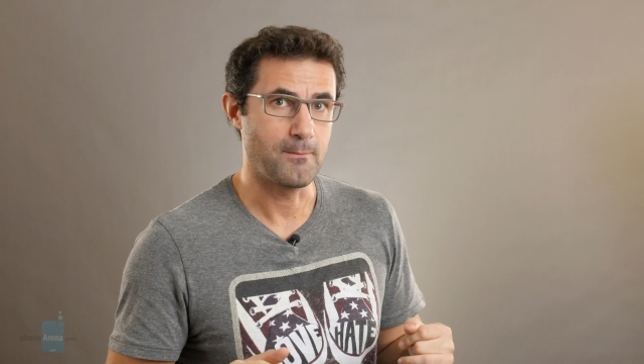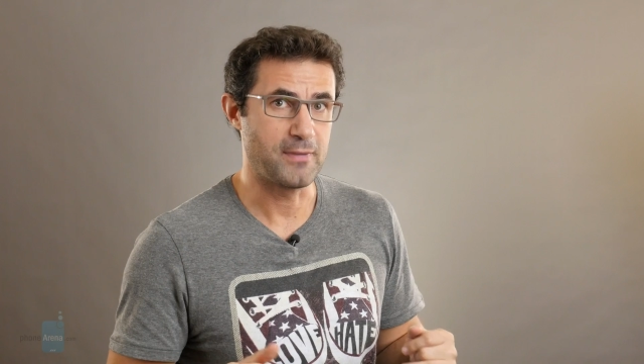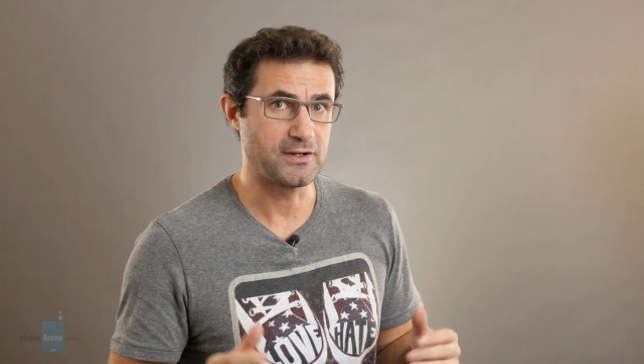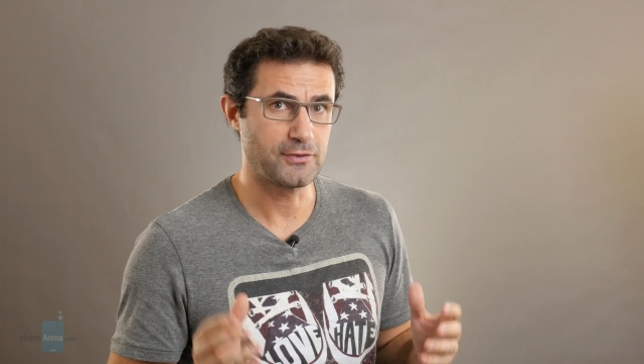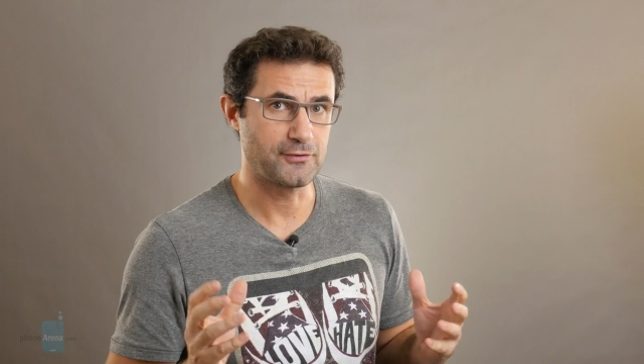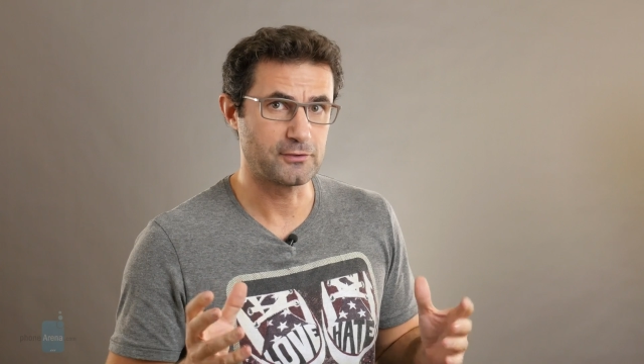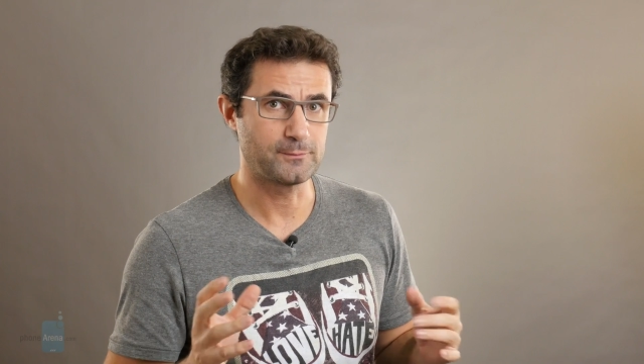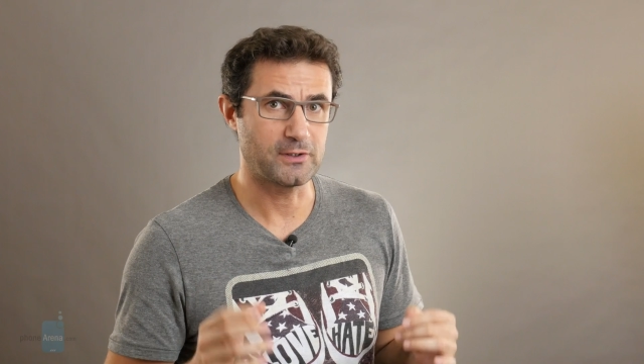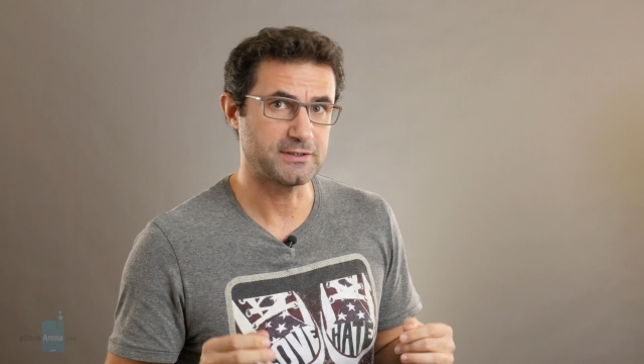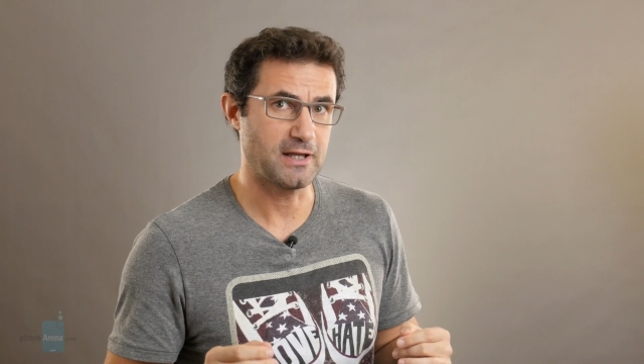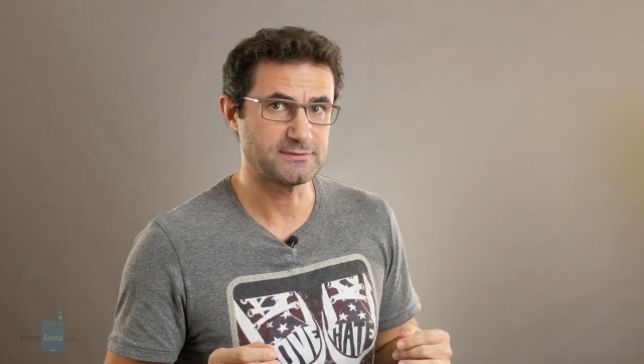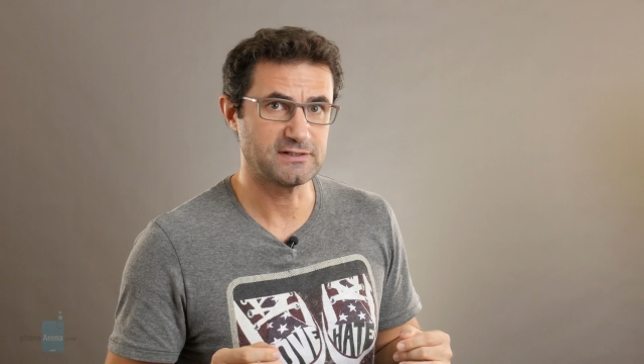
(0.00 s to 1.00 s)
Many
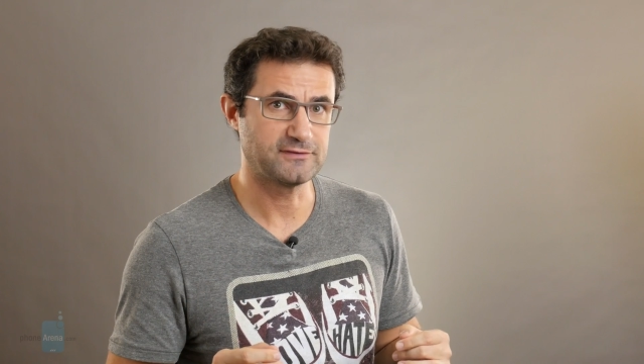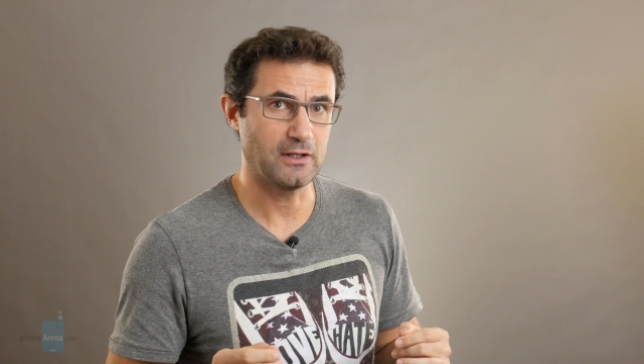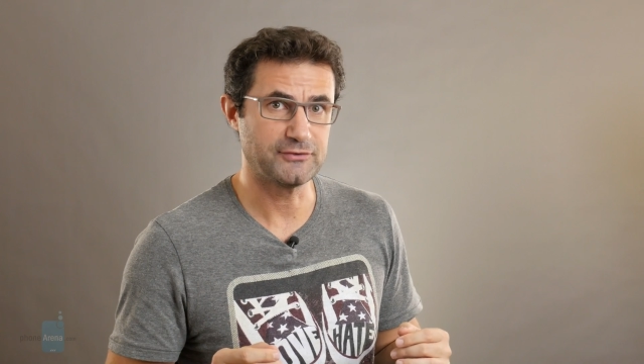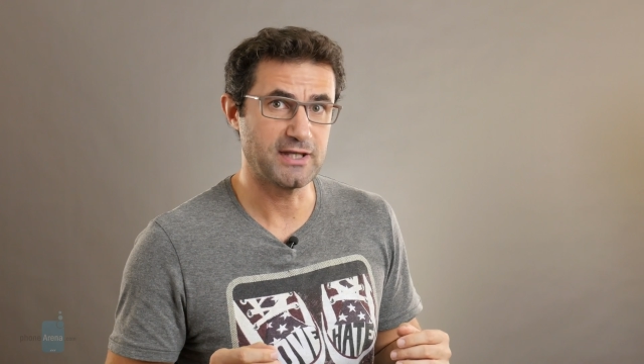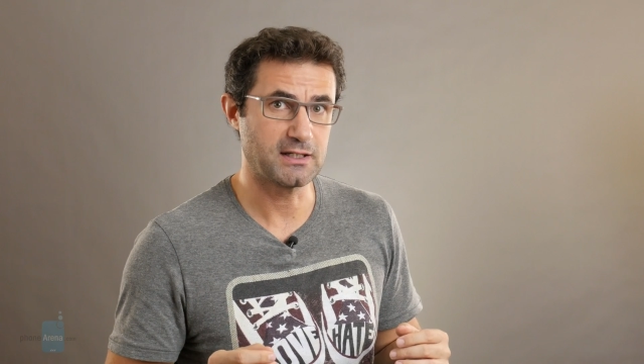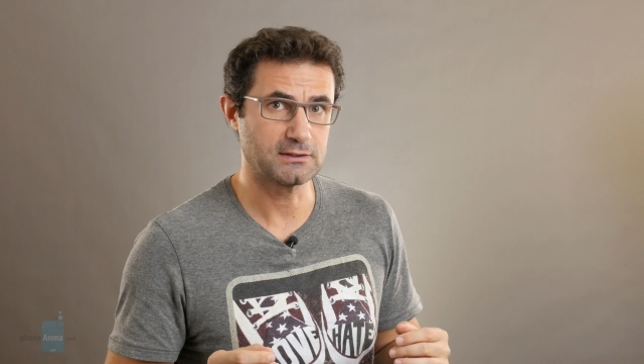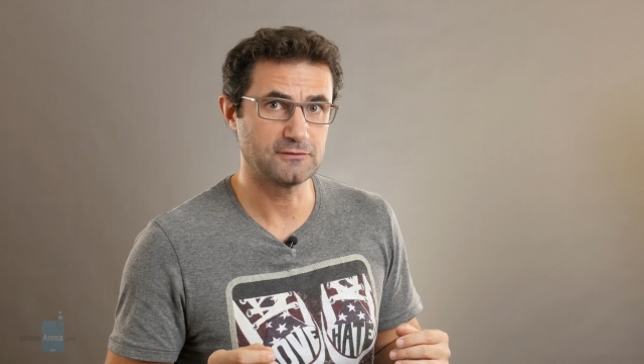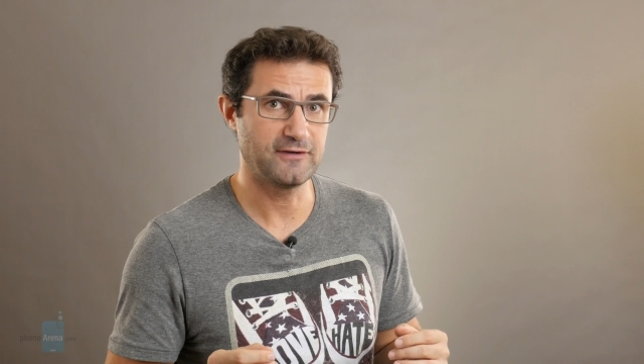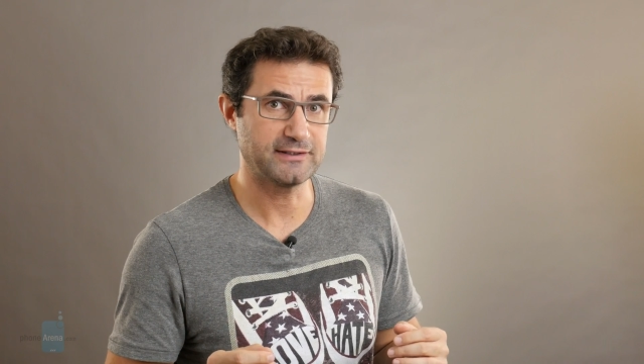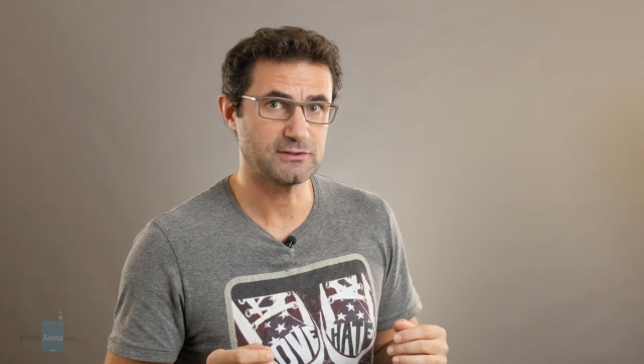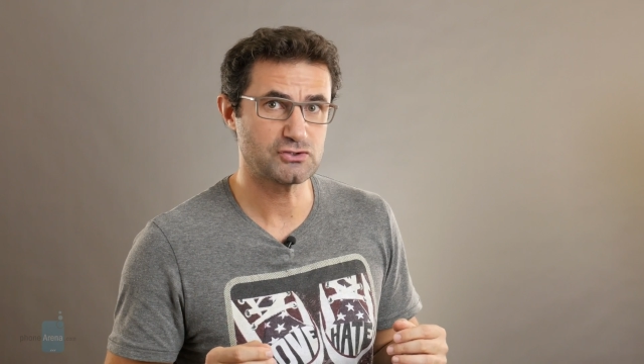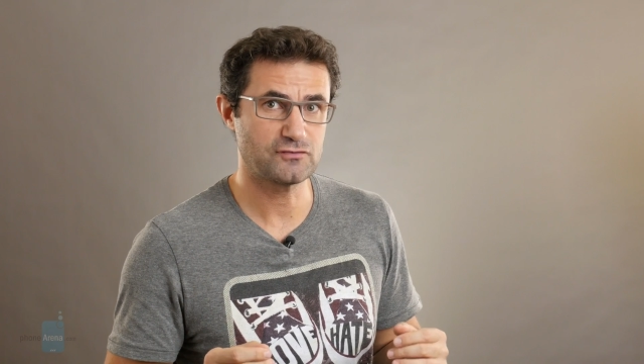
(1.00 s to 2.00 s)
third-party apps have now taken
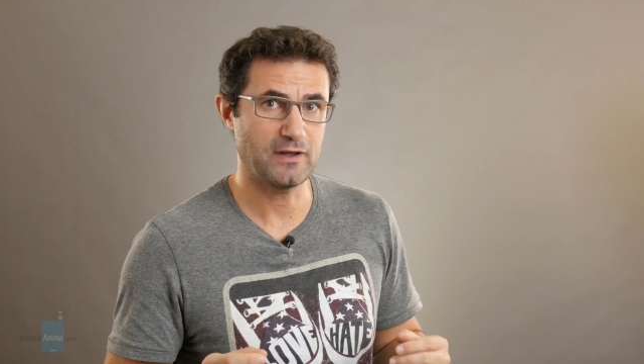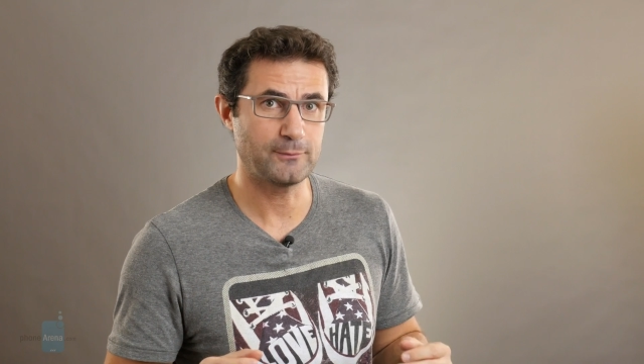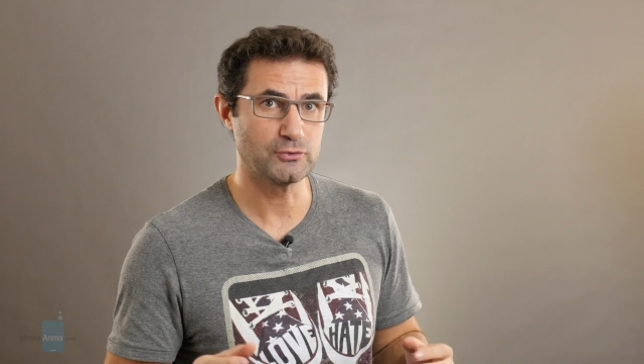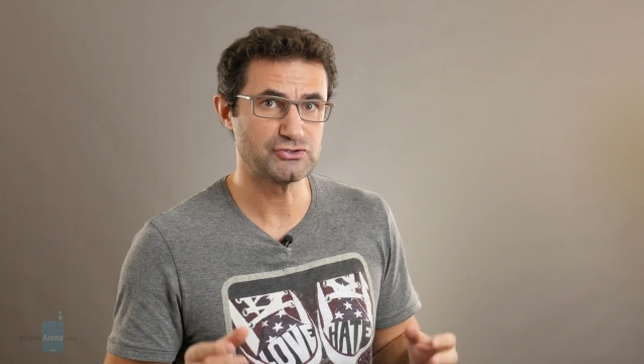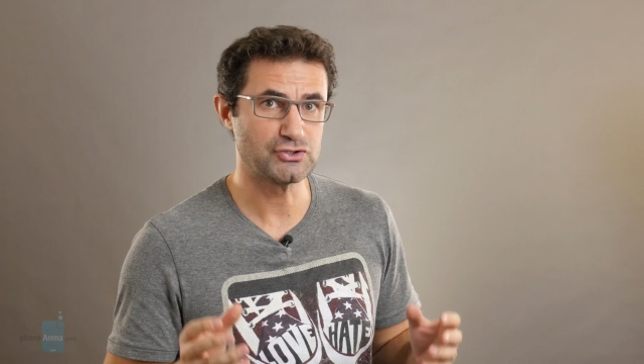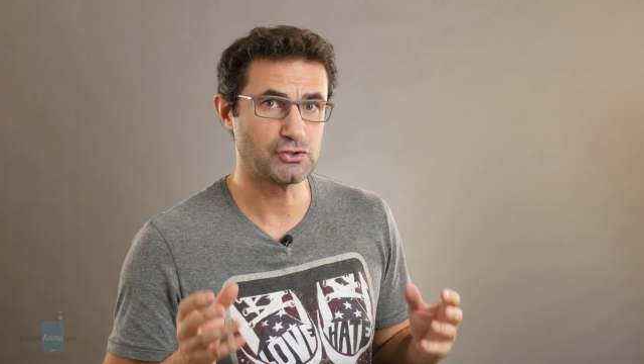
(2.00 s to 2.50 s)
advantage of Apple's